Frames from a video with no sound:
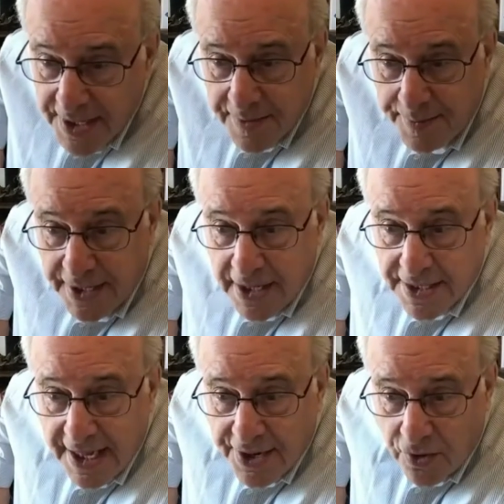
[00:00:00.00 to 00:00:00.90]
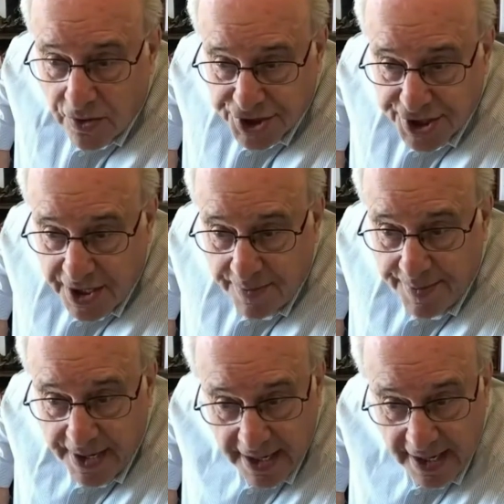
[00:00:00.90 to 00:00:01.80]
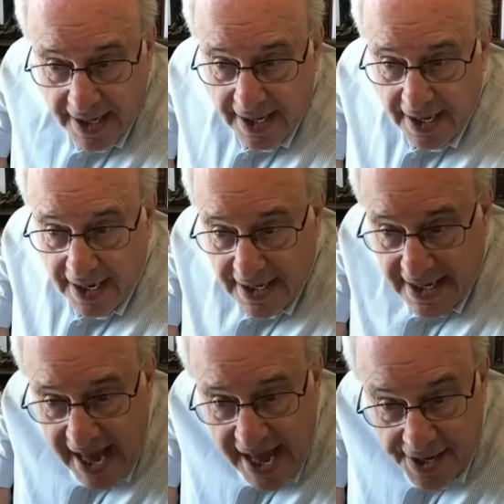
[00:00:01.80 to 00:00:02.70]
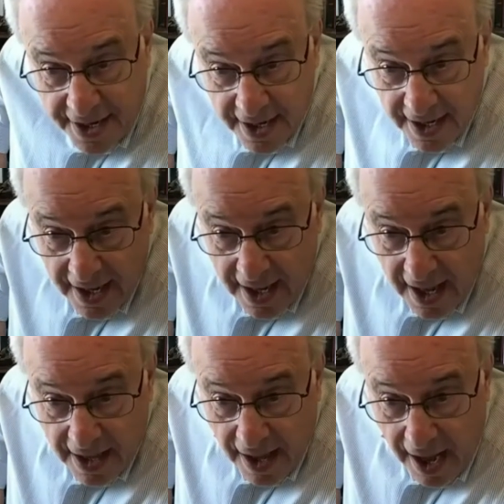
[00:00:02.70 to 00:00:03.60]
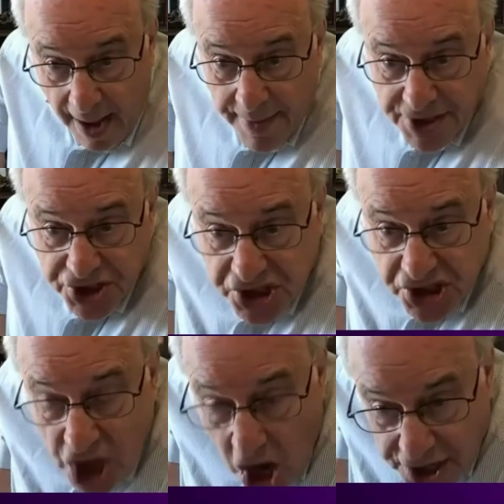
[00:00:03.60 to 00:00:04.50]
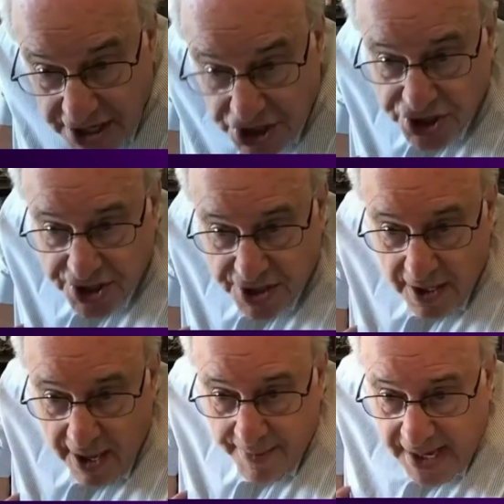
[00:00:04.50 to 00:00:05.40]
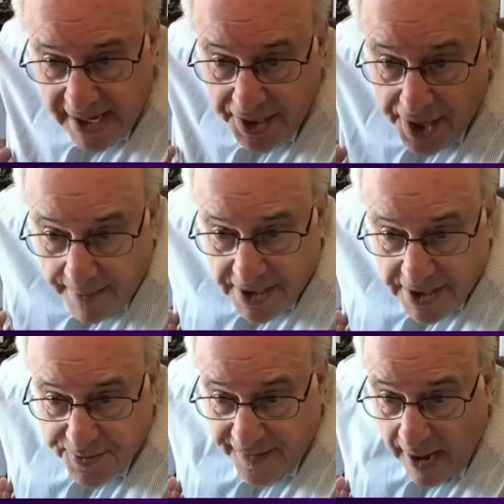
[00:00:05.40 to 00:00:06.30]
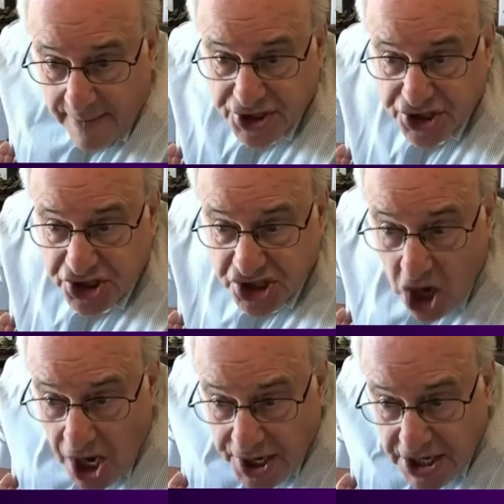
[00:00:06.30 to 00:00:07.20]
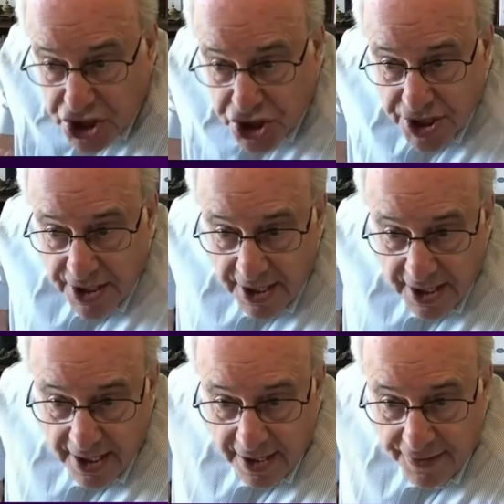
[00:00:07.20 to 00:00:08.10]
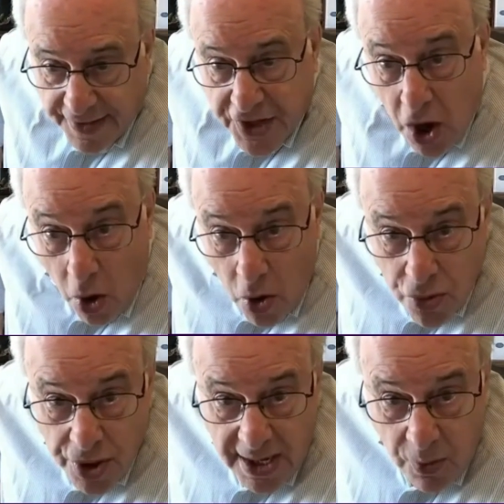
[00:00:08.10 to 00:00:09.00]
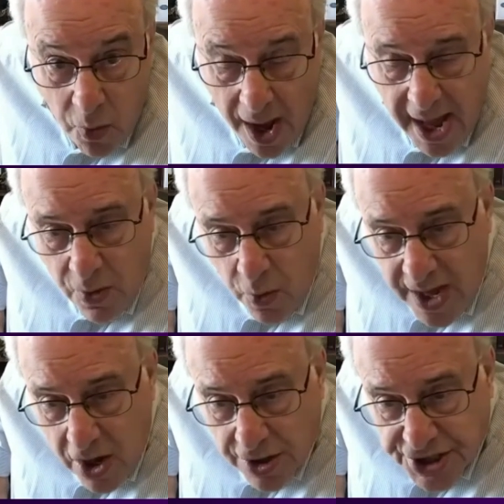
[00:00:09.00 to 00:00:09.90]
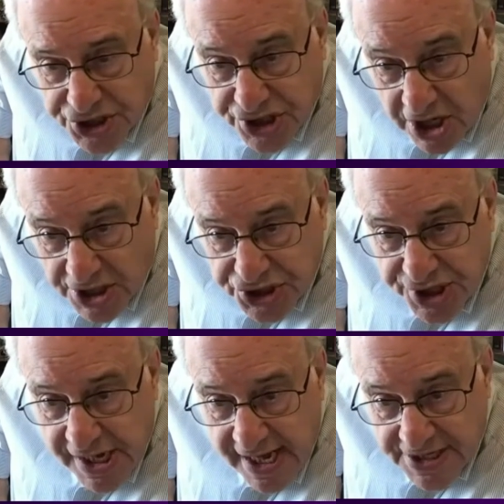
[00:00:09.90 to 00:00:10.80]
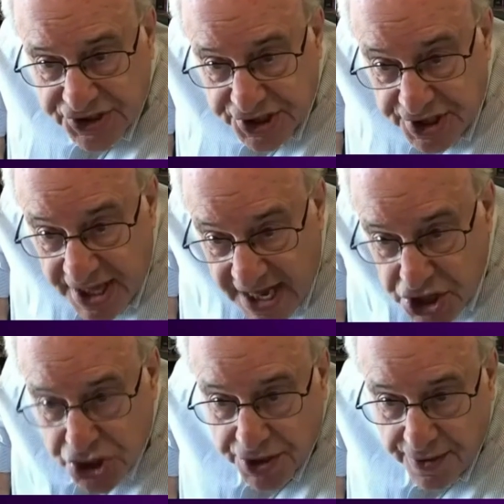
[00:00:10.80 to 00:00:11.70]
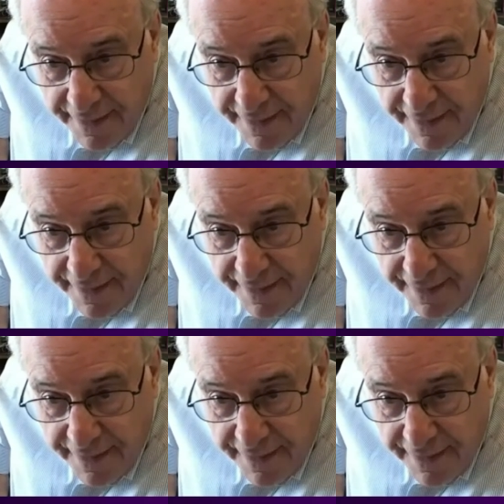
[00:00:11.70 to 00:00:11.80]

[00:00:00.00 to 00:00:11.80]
to beat a dead horse here, but again, I'm astonished. I'm an economics professor. I'm astonished that the only way we are discussing as a nation